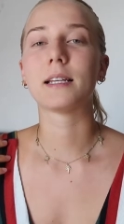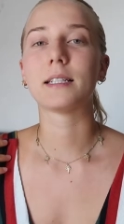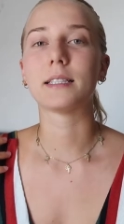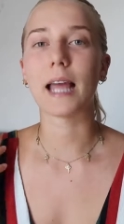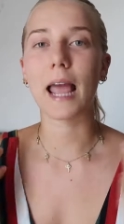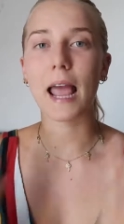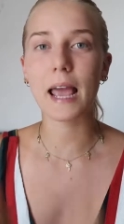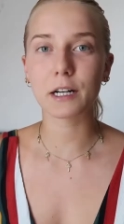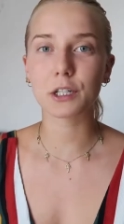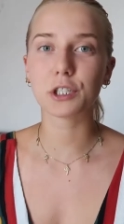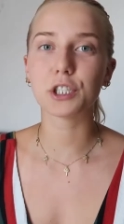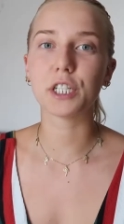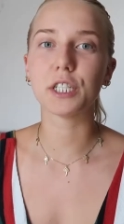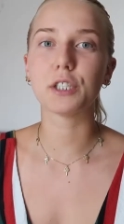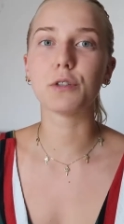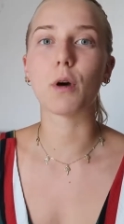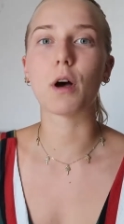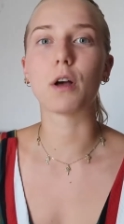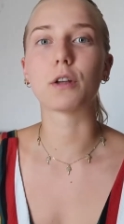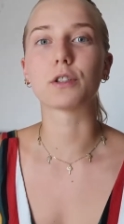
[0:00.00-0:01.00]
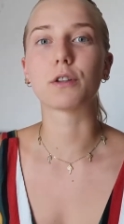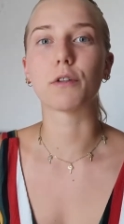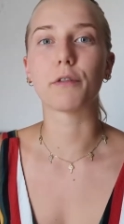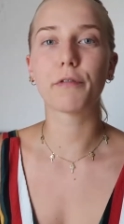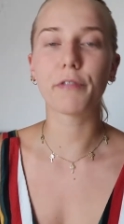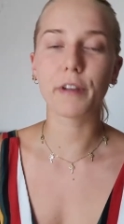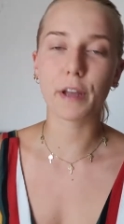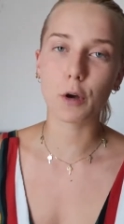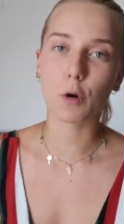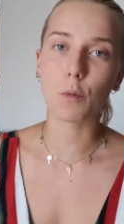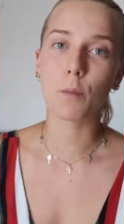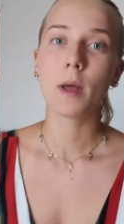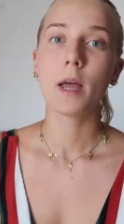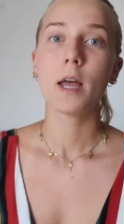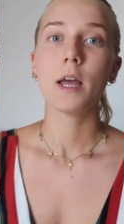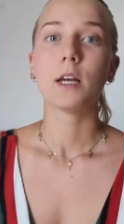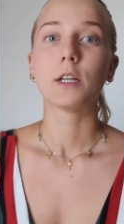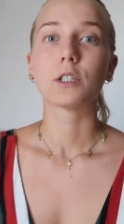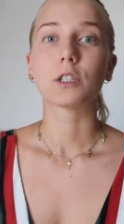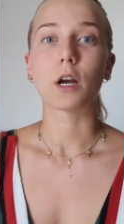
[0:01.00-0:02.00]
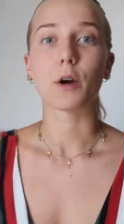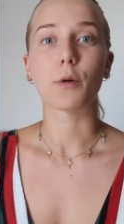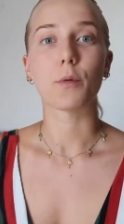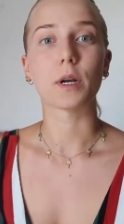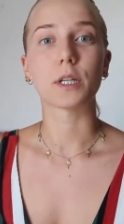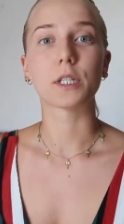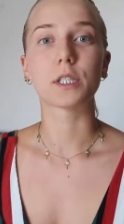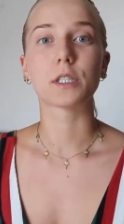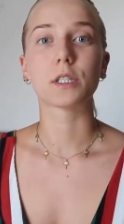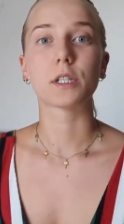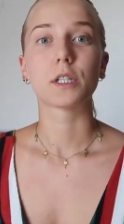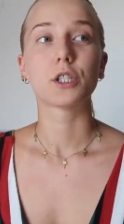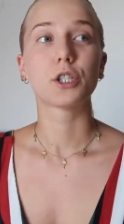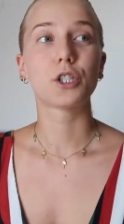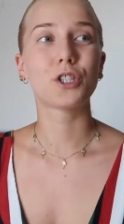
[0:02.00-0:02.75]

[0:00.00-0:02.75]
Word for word: the energy to also film so I was